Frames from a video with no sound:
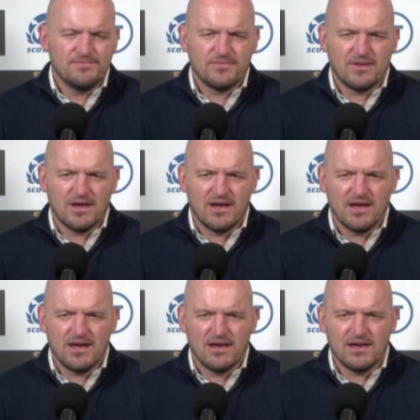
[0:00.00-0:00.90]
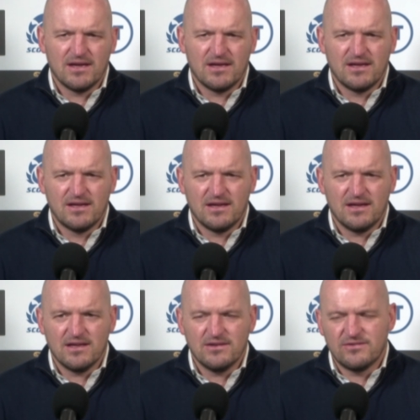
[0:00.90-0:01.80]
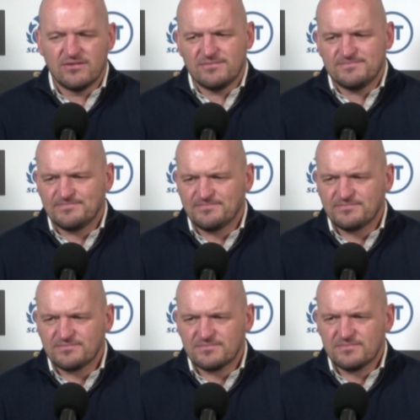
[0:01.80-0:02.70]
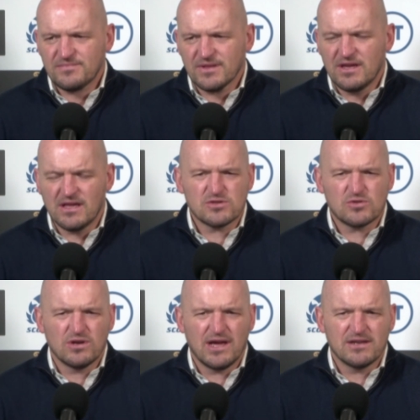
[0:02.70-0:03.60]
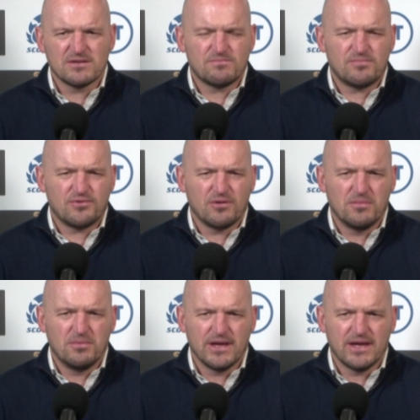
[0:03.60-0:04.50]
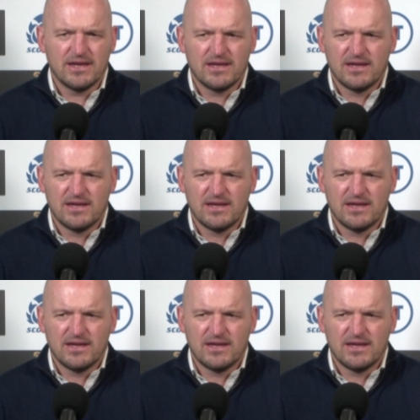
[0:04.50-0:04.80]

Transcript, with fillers: Uh, and yeah, the scoreline is probably